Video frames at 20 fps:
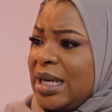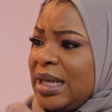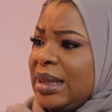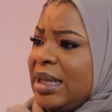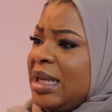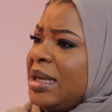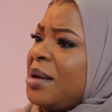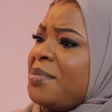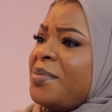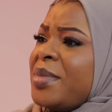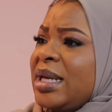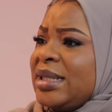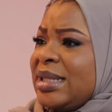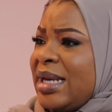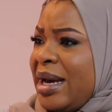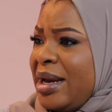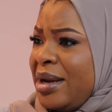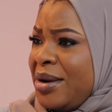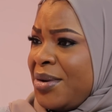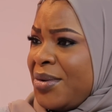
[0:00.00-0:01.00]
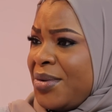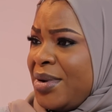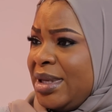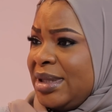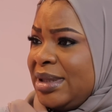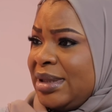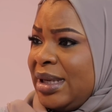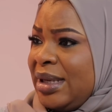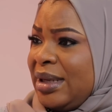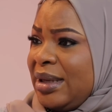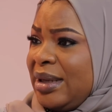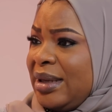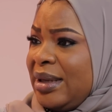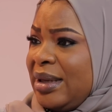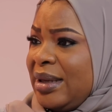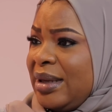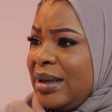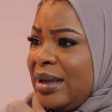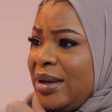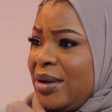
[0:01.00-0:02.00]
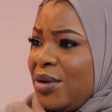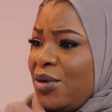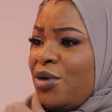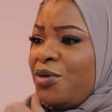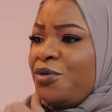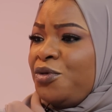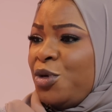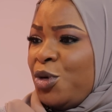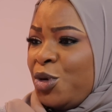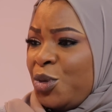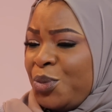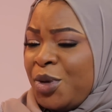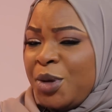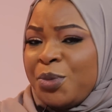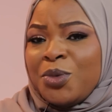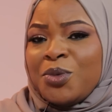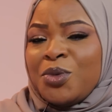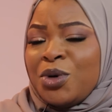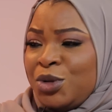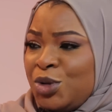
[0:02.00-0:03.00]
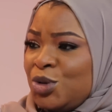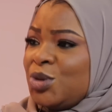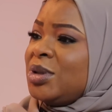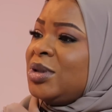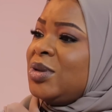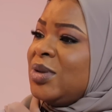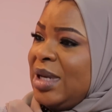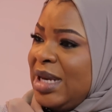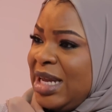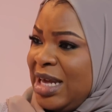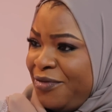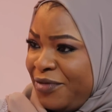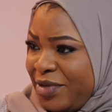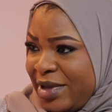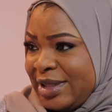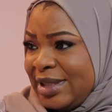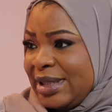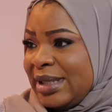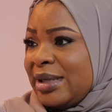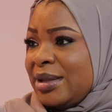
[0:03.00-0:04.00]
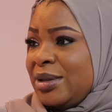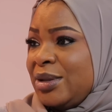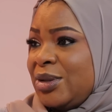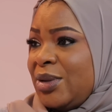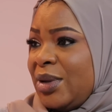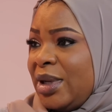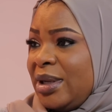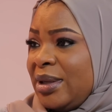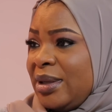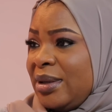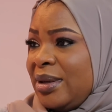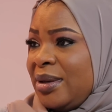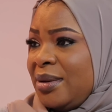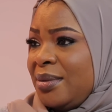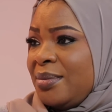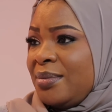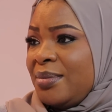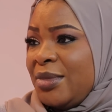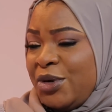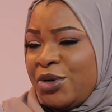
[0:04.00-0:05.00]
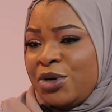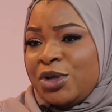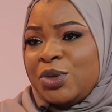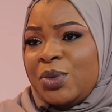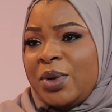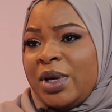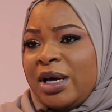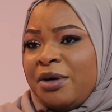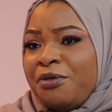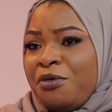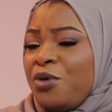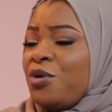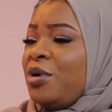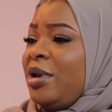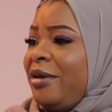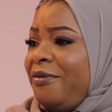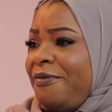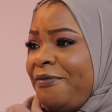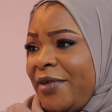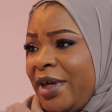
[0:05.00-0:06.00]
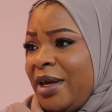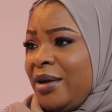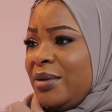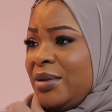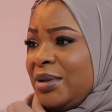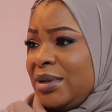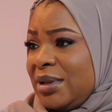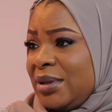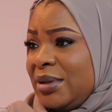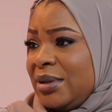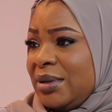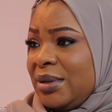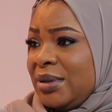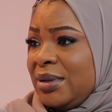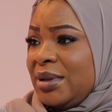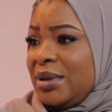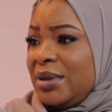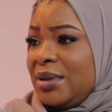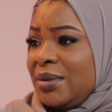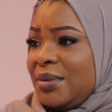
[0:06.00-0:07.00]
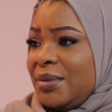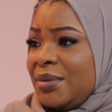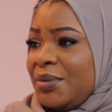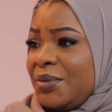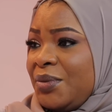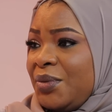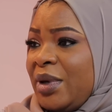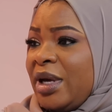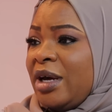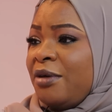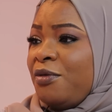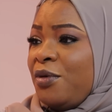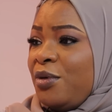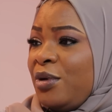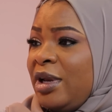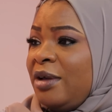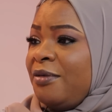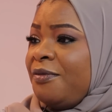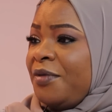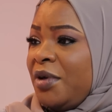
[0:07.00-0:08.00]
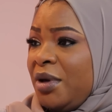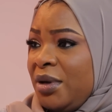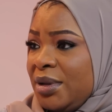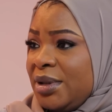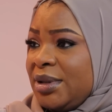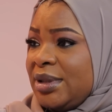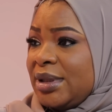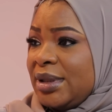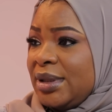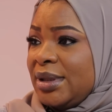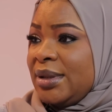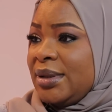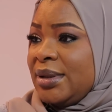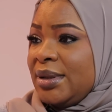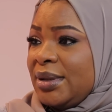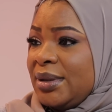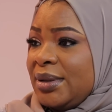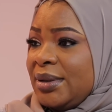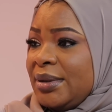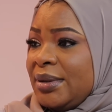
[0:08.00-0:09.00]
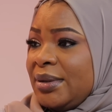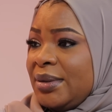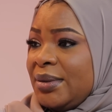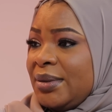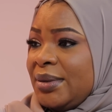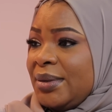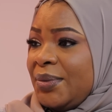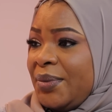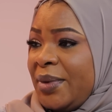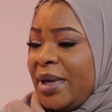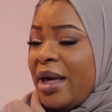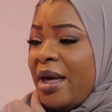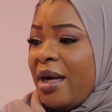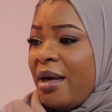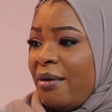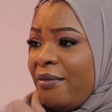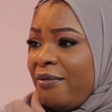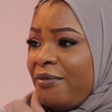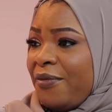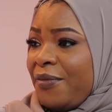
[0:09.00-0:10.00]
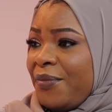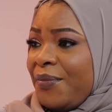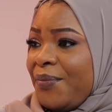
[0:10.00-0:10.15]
The numbers are increasing of young people wanting to leave this country because we have wholly failed. We have wholly failed. We have.